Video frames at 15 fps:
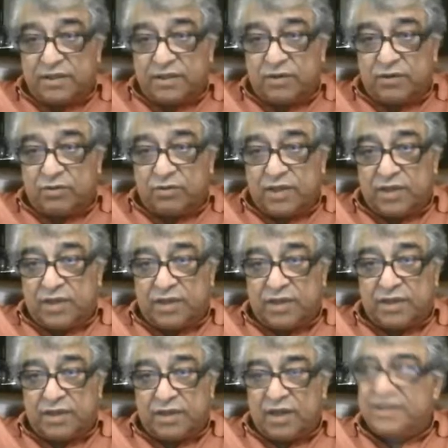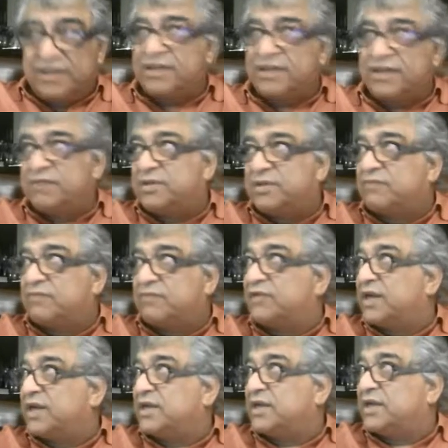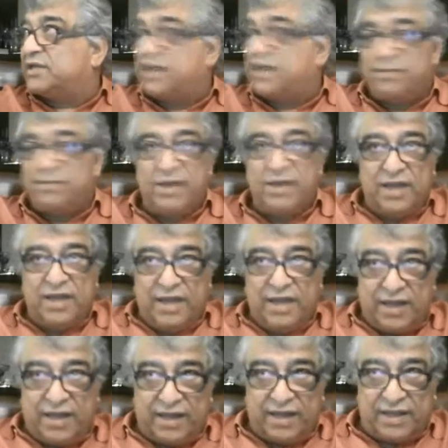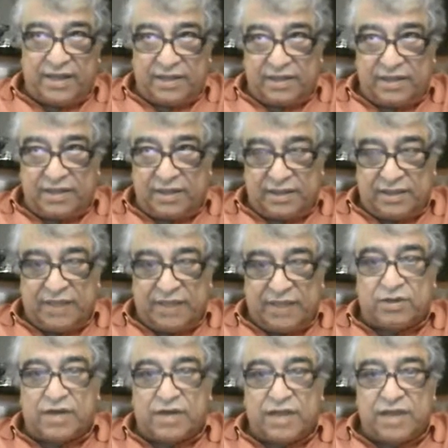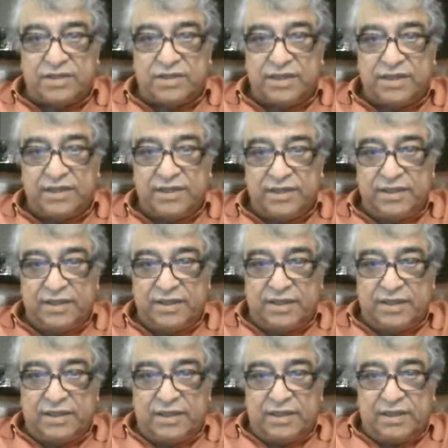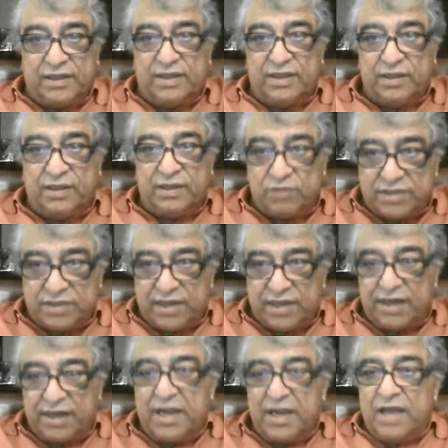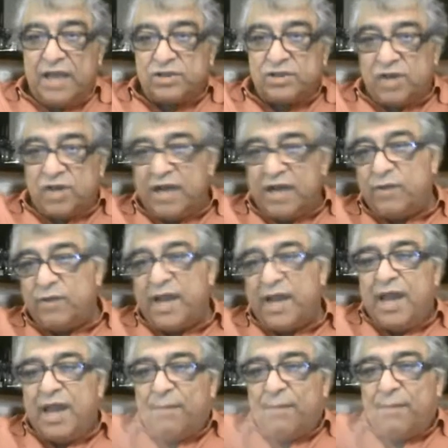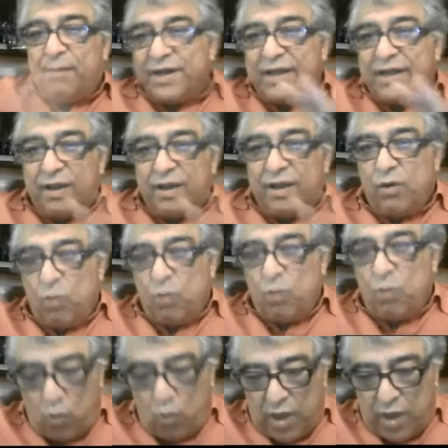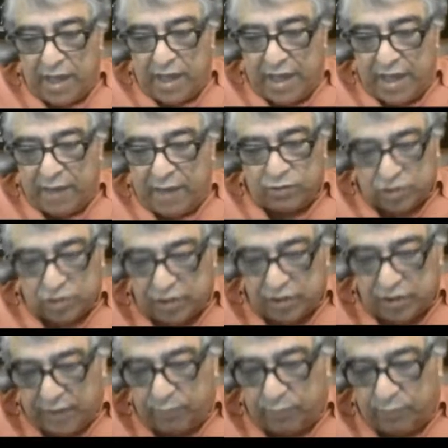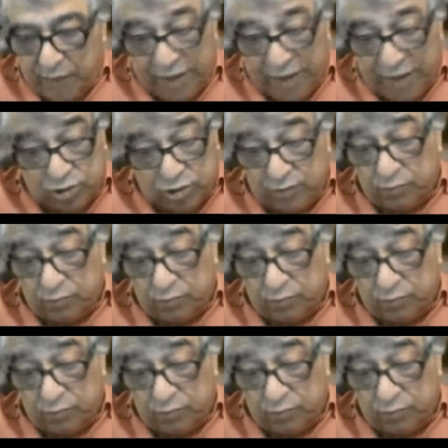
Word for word: know, the, the I keep forgetting his name uh, Edgar Cayce. Mm-hmm. He was there. So anyway, but it was it actually